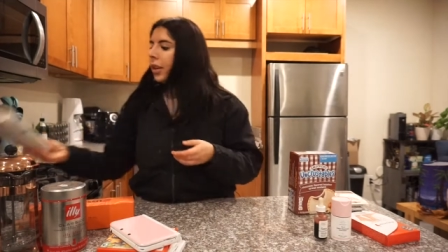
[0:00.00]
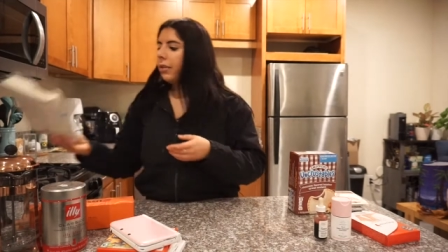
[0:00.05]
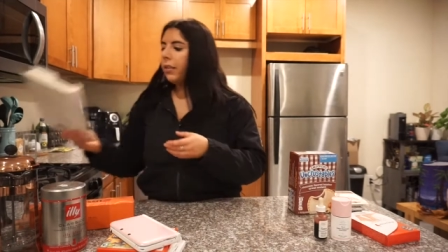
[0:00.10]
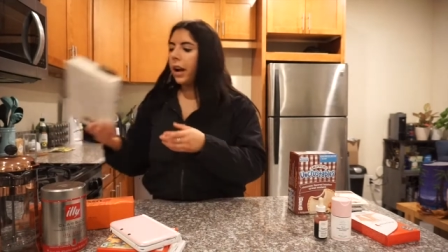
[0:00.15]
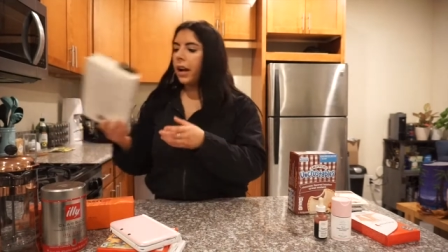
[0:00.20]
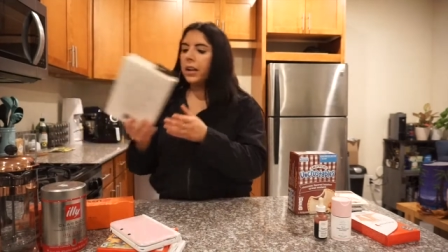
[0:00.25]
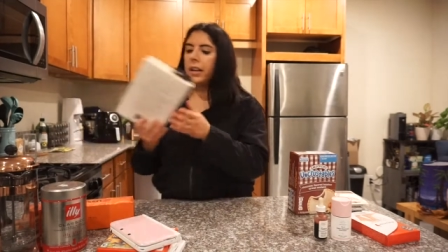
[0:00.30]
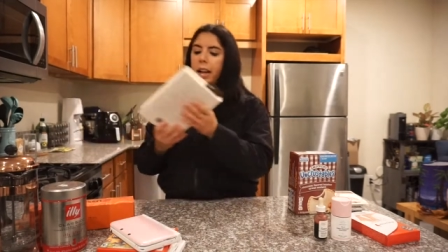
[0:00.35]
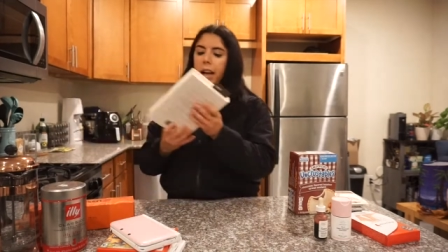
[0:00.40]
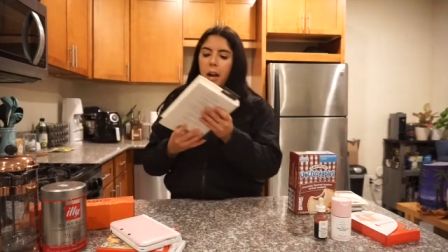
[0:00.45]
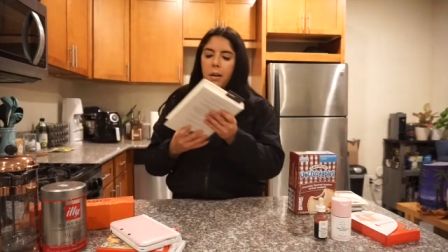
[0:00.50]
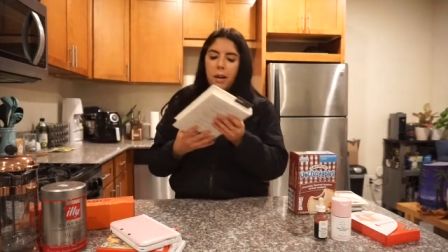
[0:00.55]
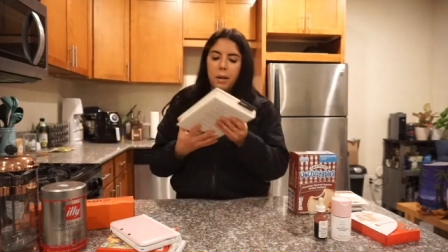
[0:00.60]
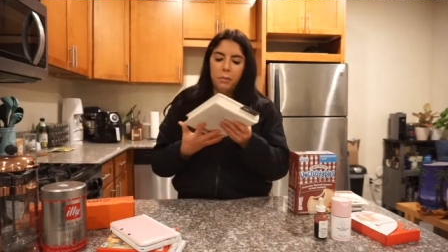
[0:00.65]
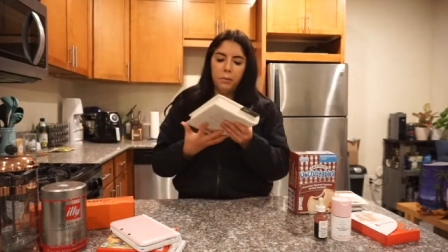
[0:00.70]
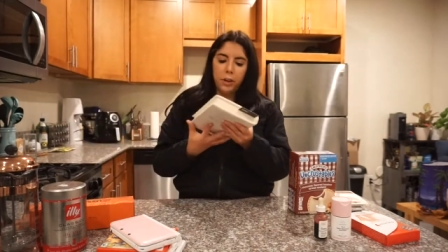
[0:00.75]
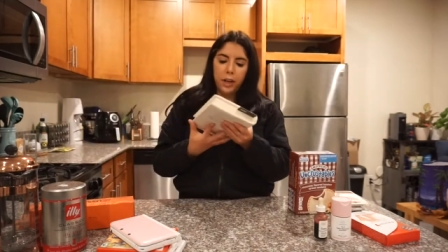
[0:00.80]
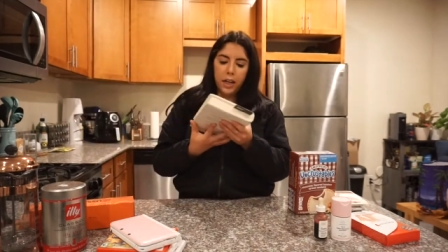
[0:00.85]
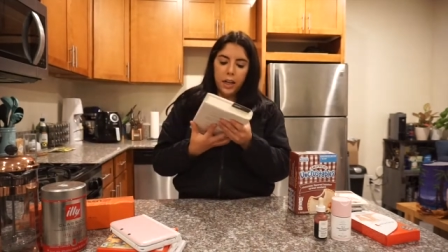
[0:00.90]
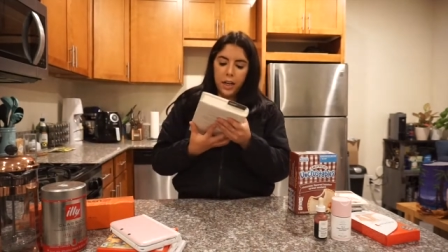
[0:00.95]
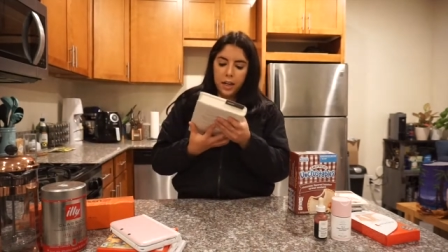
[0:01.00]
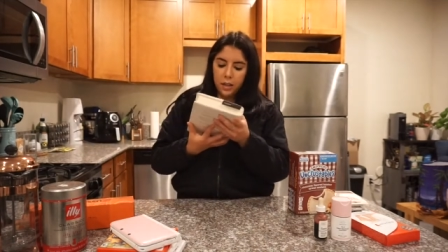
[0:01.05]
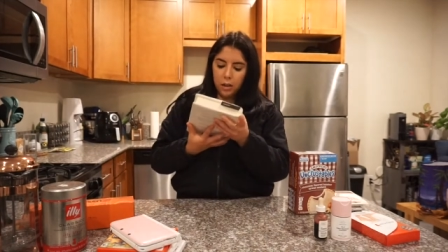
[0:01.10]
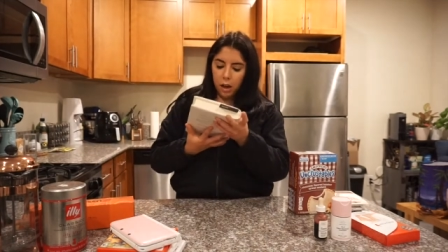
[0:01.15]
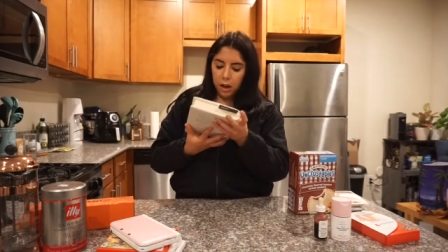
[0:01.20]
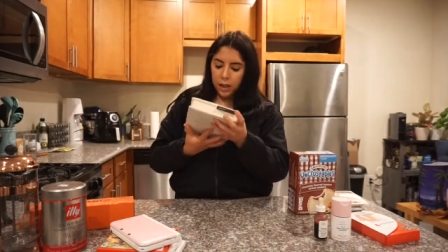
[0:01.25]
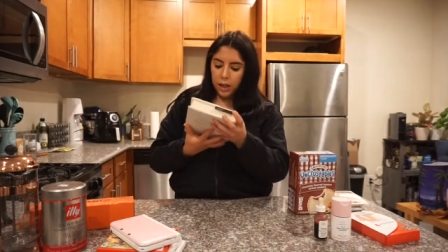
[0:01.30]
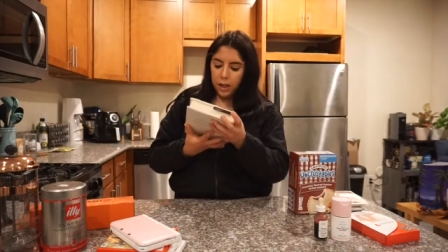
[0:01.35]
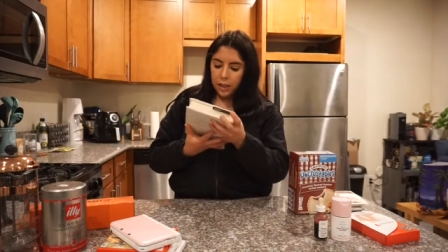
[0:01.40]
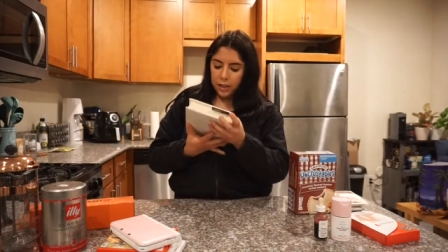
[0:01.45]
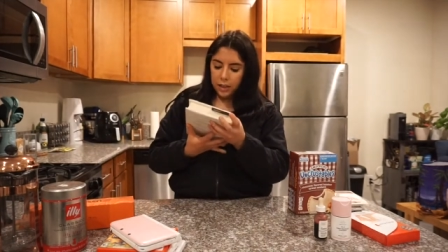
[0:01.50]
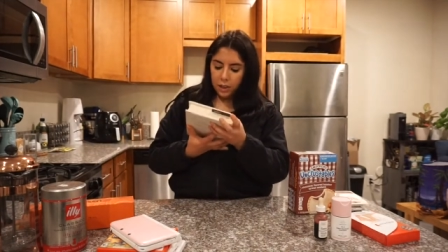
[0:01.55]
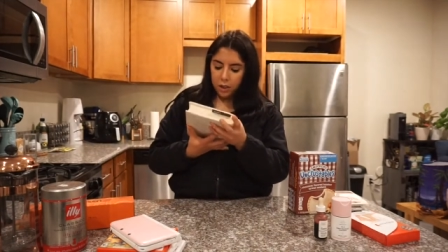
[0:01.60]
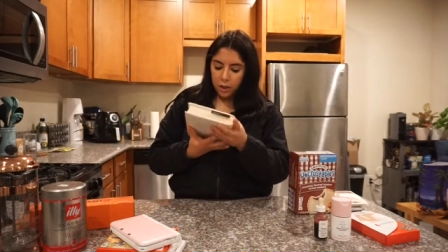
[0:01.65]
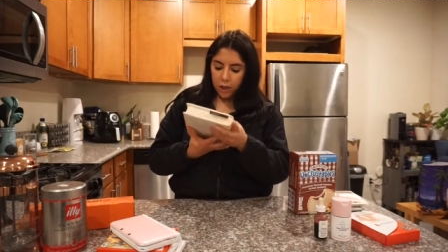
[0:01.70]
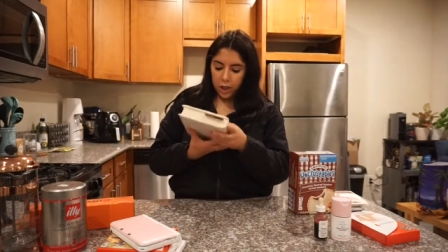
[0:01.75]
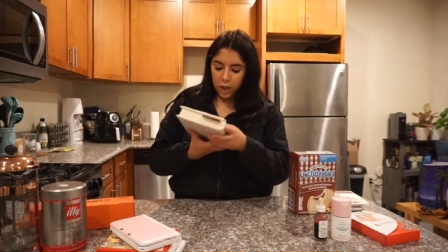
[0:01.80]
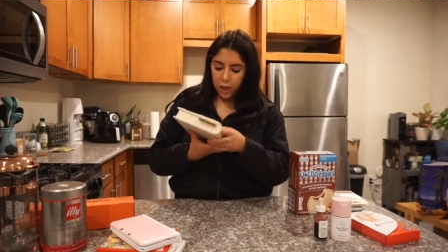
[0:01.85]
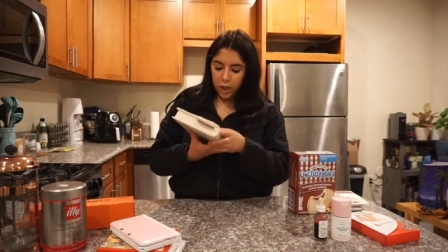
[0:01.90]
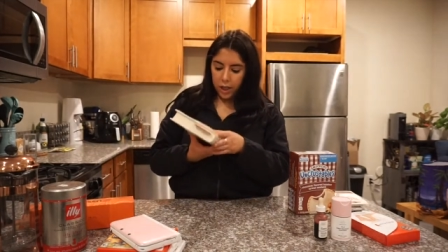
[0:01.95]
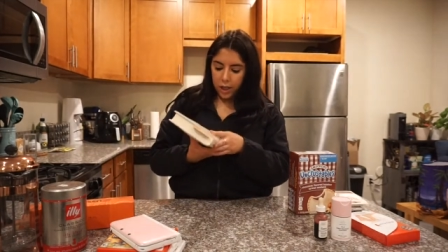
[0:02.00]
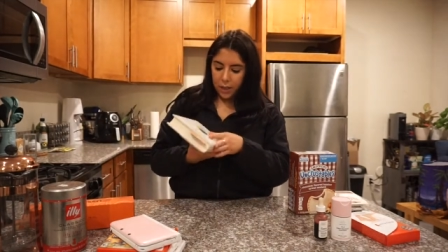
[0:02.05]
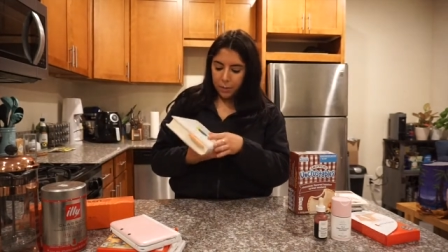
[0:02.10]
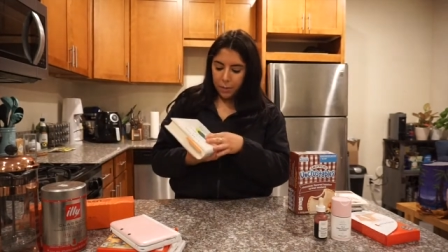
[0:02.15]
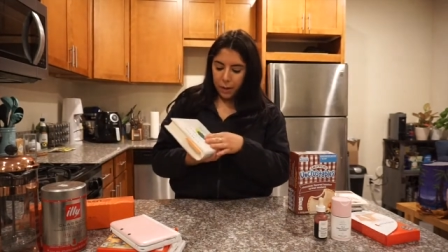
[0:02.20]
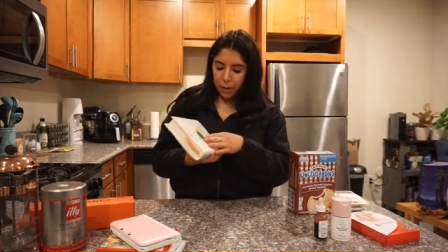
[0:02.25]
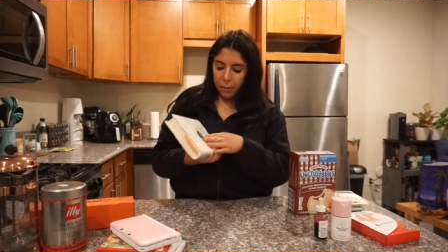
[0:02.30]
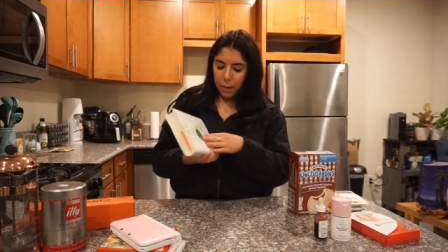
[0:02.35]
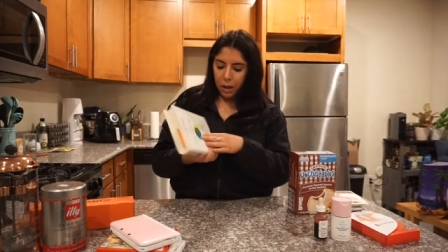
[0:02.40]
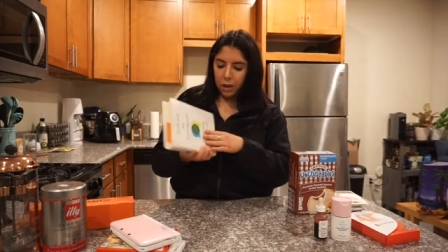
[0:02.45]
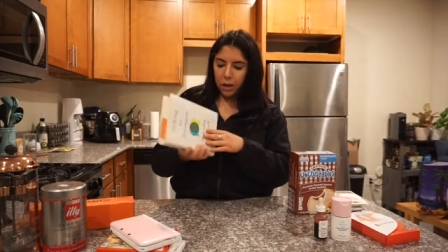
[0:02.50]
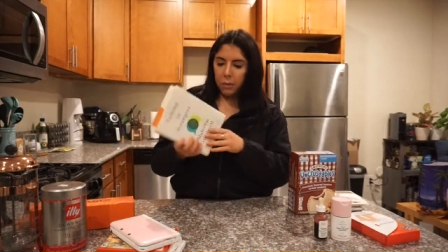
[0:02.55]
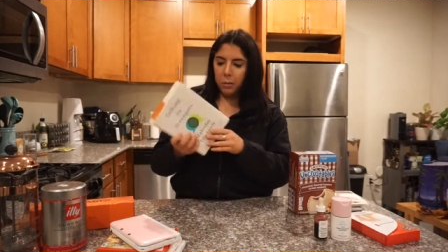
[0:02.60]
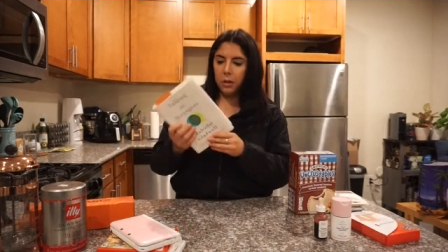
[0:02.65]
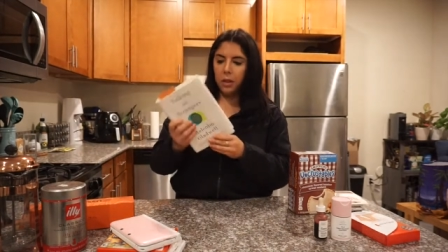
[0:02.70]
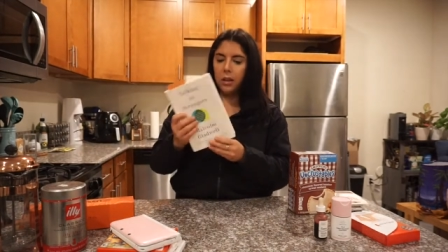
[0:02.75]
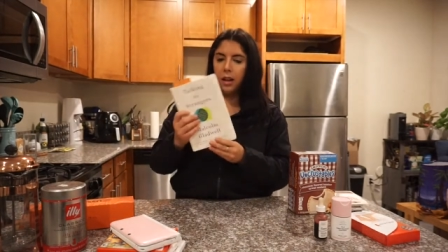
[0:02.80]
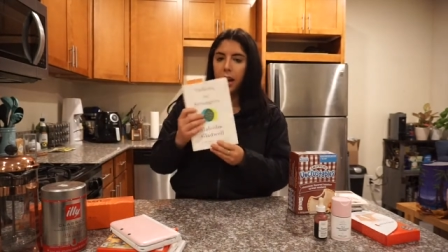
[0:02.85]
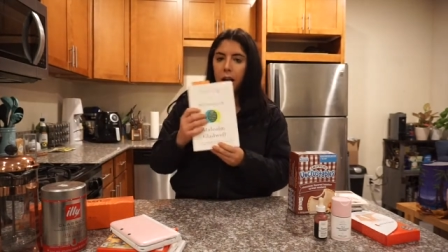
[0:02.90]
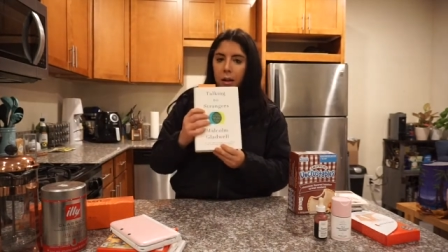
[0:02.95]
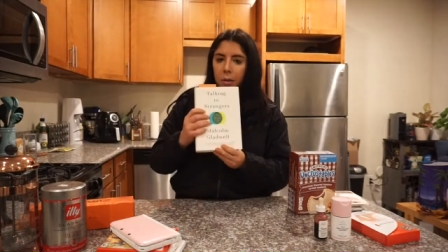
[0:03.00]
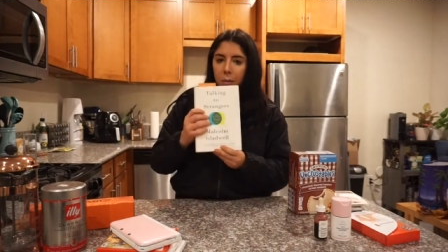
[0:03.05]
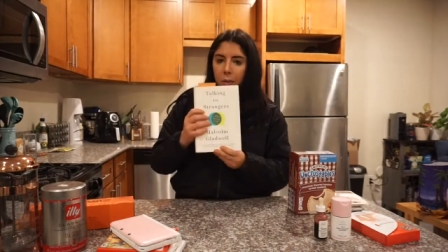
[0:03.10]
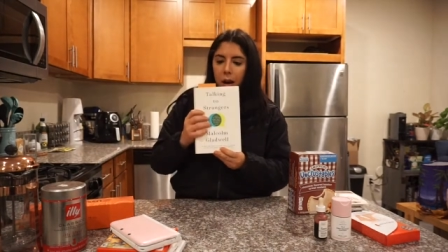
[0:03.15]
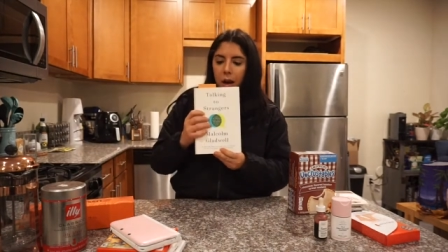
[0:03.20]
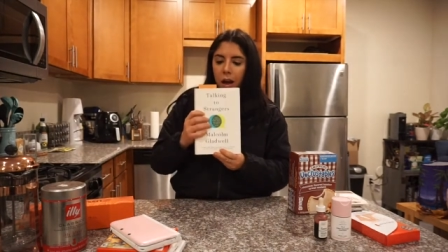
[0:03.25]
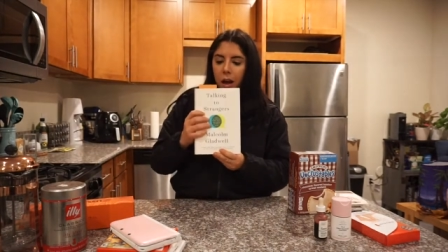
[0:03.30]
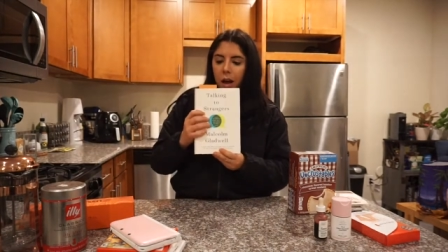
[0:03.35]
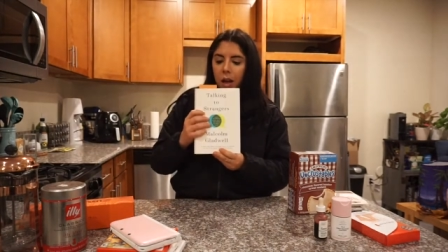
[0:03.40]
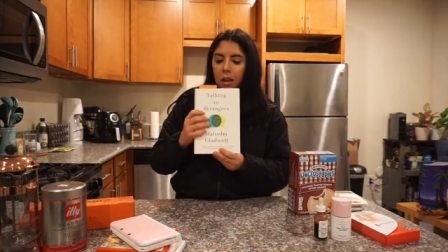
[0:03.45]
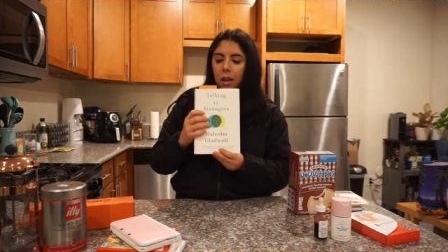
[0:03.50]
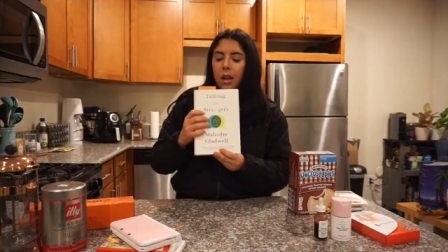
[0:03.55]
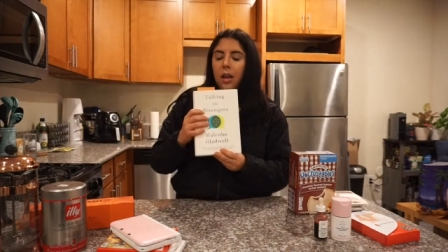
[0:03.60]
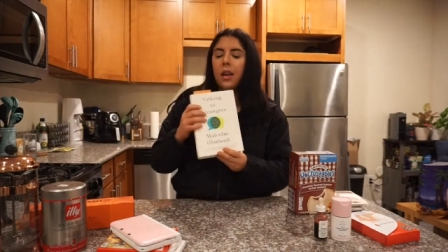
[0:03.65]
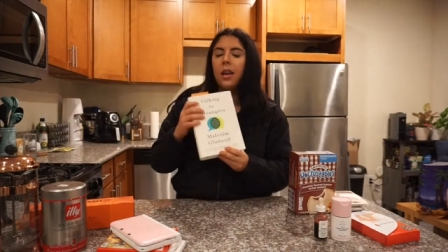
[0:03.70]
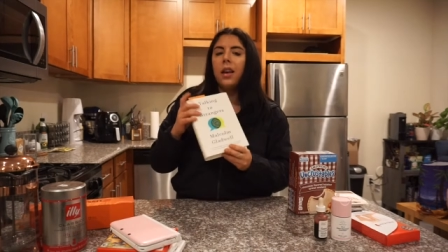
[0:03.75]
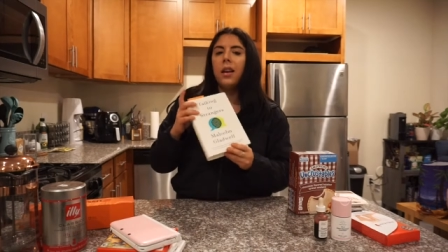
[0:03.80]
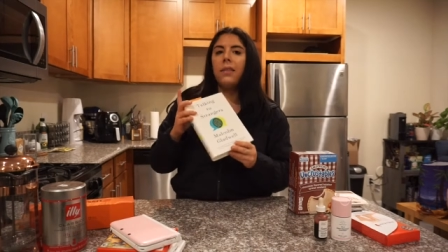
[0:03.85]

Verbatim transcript: Right now I'm reading Talking to Strangers by Malcolm Gladwell.